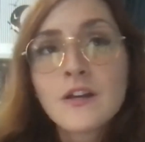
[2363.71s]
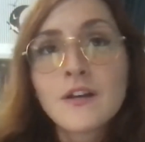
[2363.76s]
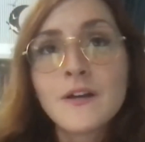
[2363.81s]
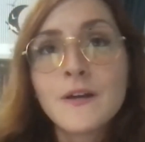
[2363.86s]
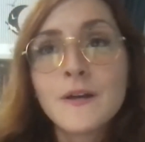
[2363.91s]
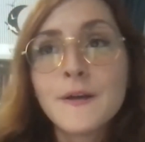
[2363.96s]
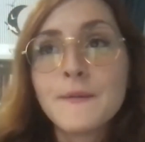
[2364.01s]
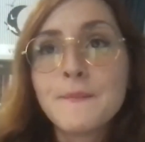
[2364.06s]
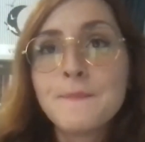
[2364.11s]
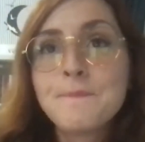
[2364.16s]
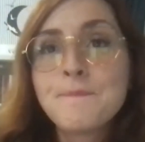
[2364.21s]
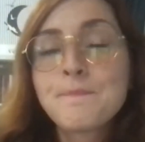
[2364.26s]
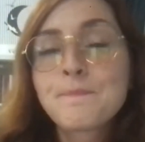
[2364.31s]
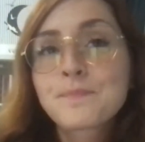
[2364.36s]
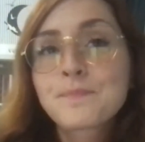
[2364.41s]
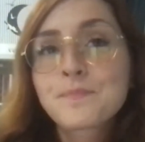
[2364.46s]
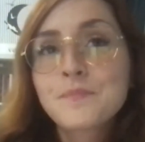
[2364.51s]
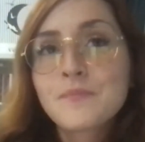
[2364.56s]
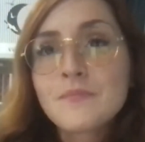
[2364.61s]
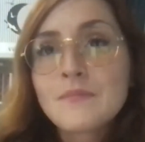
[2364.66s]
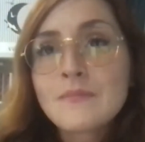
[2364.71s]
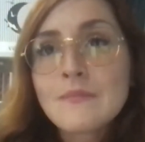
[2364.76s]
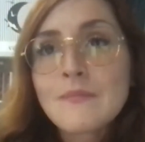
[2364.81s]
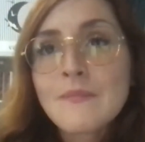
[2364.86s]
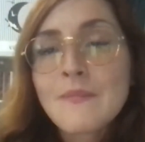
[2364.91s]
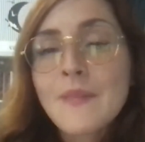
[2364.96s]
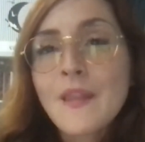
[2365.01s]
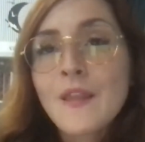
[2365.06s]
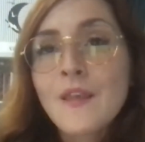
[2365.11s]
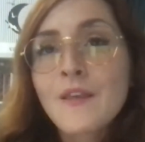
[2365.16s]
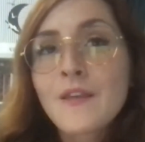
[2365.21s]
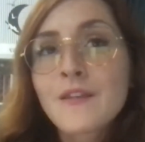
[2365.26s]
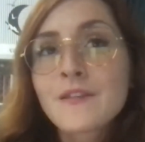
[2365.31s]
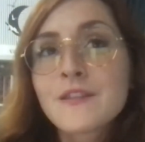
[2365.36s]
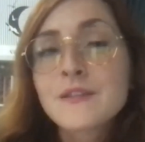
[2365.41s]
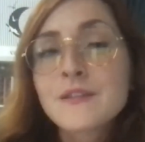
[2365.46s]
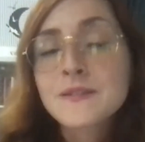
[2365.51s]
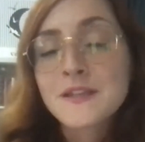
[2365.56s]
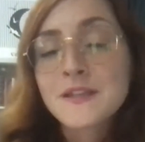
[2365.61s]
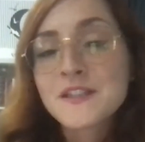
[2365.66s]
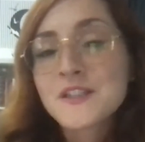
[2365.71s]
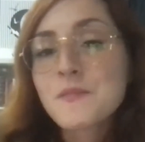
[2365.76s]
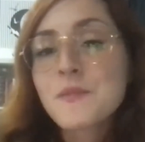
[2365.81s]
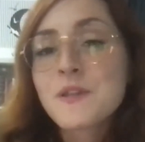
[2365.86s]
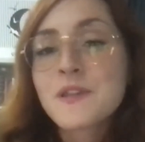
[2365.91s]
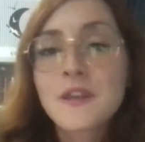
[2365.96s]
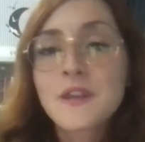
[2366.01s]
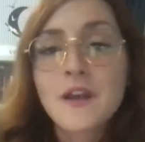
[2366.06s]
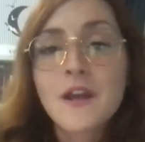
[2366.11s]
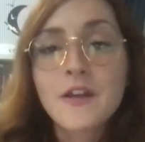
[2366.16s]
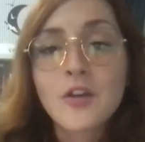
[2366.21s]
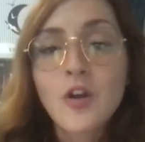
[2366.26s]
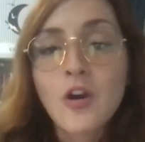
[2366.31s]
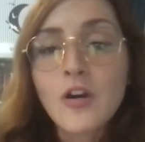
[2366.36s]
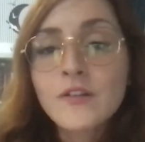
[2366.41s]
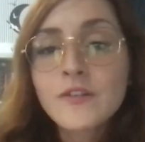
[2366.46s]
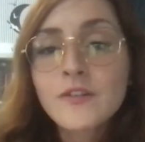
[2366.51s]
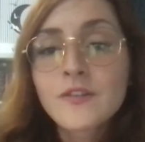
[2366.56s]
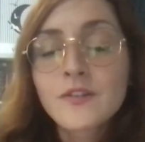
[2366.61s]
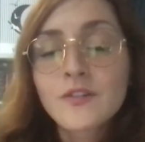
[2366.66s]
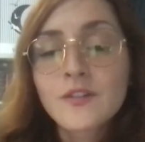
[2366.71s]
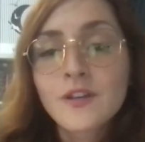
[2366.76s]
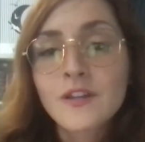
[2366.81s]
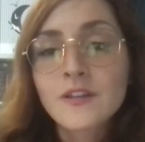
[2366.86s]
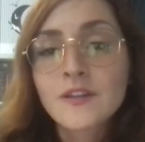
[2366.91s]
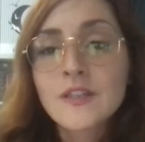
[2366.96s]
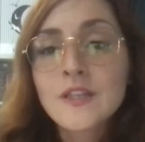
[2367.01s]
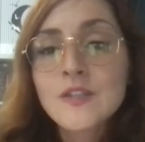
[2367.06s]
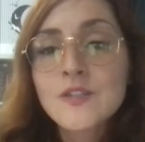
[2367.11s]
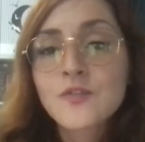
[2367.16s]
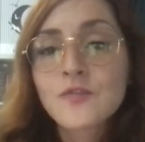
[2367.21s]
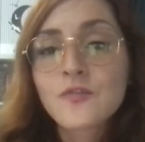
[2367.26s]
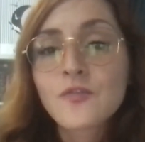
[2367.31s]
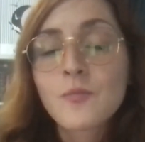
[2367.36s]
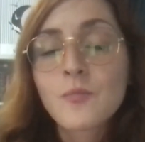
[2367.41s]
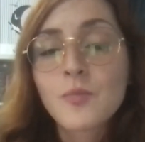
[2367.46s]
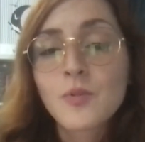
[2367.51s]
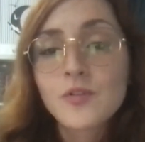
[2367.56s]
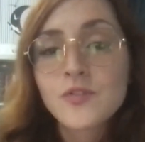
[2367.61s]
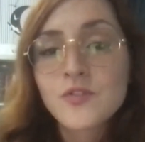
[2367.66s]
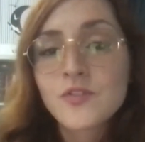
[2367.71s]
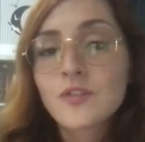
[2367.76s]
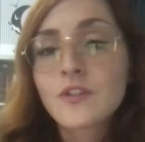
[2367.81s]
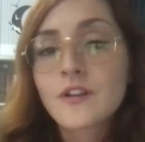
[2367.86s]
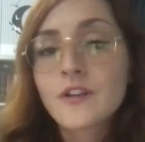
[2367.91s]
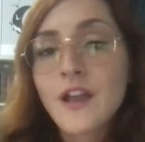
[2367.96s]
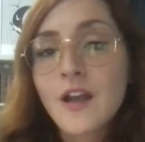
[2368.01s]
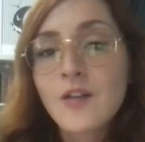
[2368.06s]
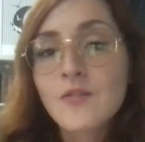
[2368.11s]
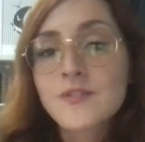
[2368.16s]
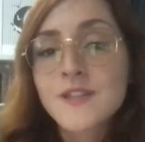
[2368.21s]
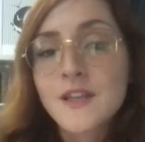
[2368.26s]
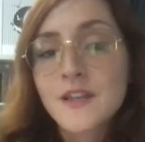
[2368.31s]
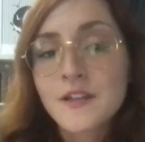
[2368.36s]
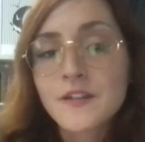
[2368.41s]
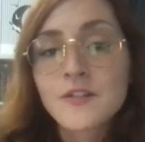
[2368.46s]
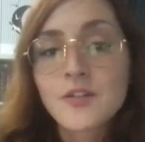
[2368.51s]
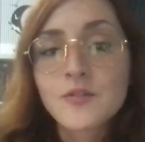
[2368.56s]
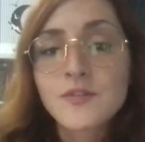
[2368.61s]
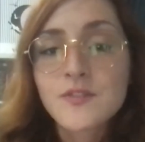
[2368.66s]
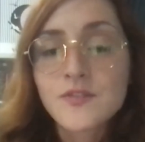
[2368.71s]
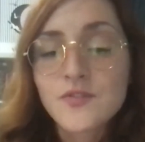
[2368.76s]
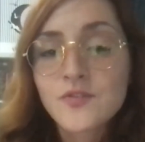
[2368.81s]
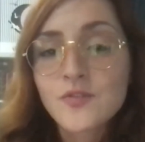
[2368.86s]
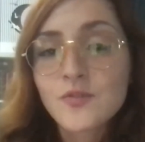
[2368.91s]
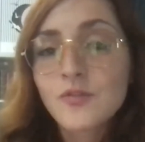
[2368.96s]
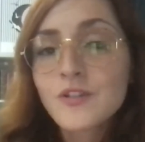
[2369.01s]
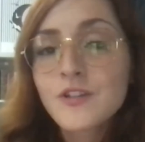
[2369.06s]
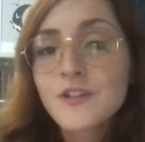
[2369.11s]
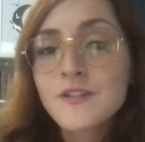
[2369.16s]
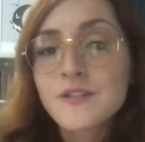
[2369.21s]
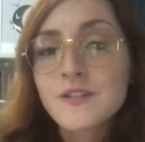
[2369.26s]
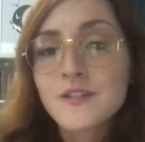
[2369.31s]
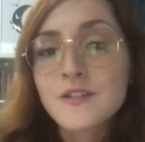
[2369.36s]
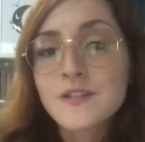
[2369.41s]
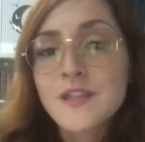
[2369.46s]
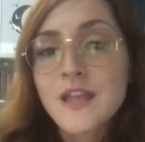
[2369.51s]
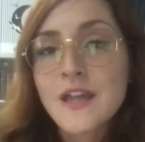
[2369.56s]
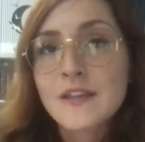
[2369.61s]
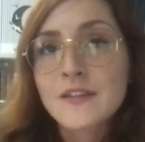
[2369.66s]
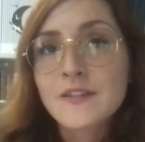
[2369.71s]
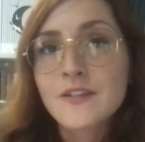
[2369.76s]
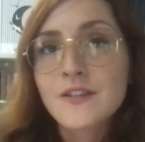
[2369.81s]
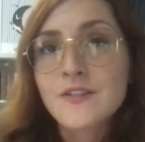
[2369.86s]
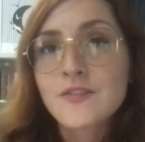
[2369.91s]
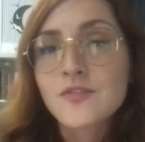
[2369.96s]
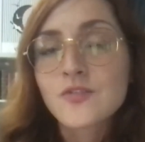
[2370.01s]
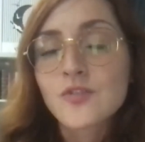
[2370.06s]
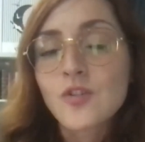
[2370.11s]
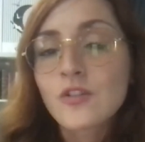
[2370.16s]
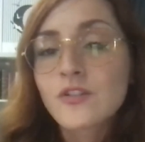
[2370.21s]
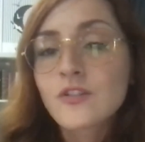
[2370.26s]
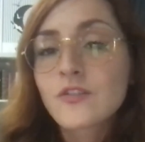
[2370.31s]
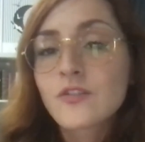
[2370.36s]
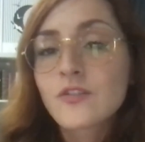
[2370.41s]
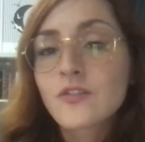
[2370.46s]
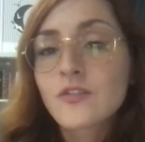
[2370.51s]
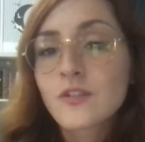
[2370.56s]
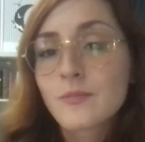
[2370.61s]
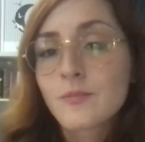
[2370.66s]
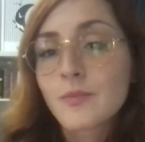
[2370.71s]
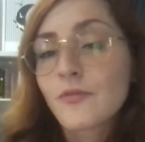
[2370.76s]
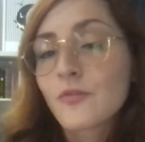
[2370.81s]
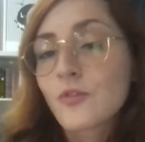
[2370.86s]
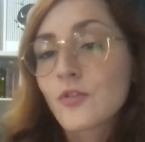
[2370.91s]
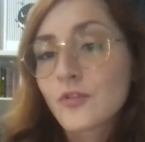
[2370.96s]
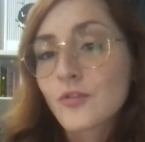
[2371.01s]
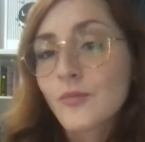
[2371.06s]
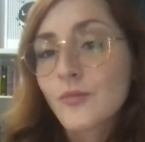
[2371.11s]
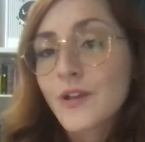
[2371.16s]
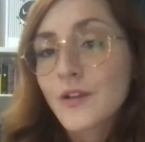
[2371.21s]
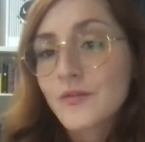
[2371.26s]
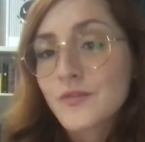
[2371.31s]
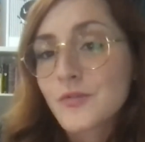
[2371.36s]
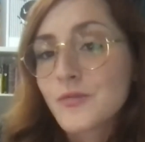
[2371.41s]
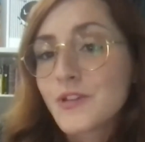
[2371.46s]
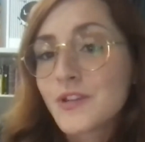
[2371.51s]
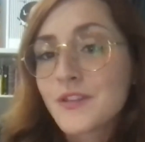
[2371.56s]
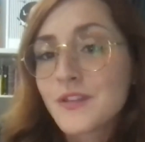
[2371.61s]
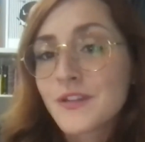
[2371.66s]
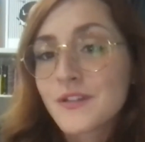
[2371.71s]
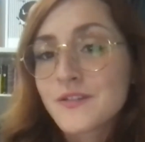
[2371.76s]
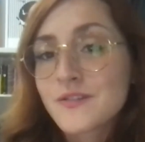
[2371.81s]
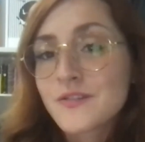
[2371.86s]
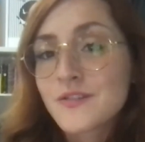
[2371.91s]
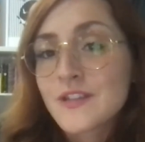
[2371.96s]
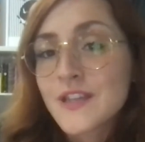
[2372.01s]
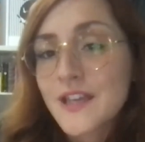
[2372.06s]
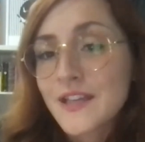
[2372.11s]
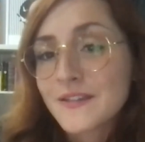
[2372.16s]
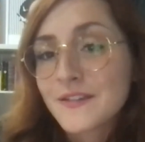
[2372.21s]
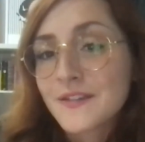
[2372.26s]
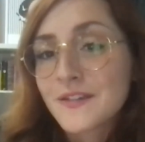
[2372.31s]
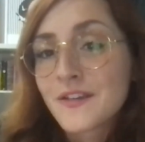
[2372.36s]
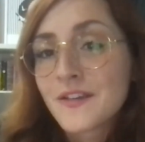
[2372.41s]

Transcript: The sentiment that I got, at least from personal accounts, anecdotes, and stories, is that it's not the preferred way of doing things yet.